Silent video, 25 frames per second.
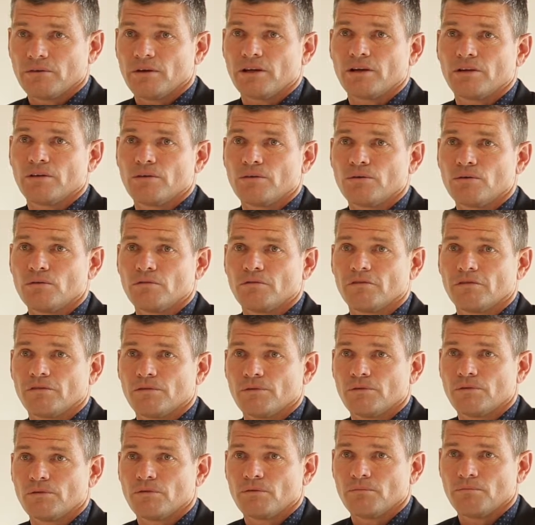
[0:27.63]
Rain and Horn
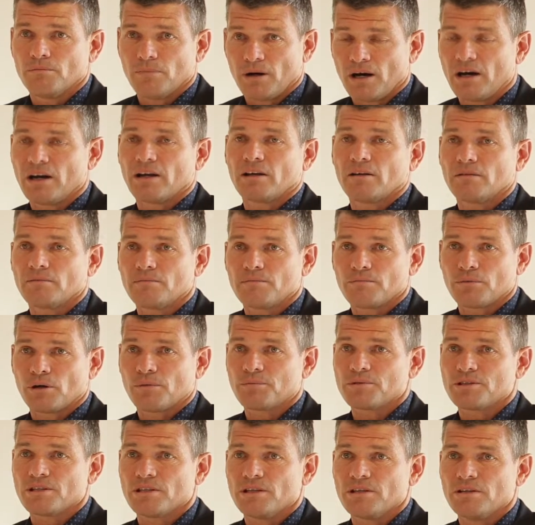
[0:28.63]
for buying
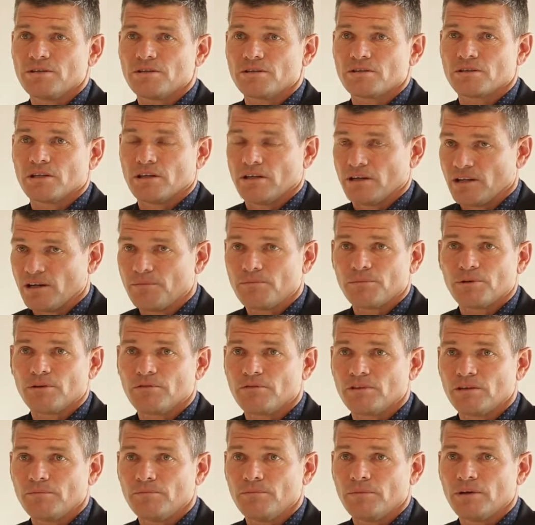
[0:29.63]
properties, a number
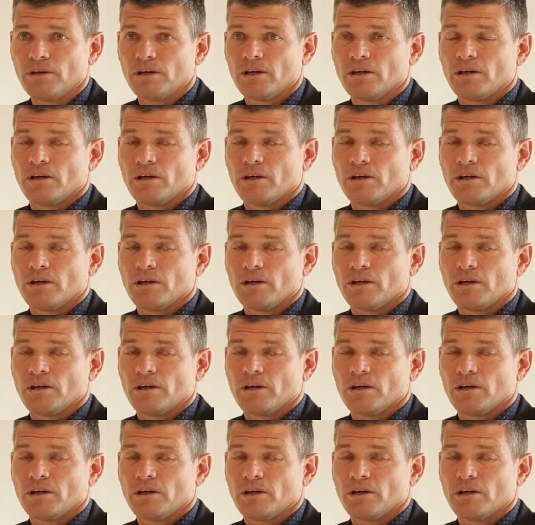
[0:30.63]
of them.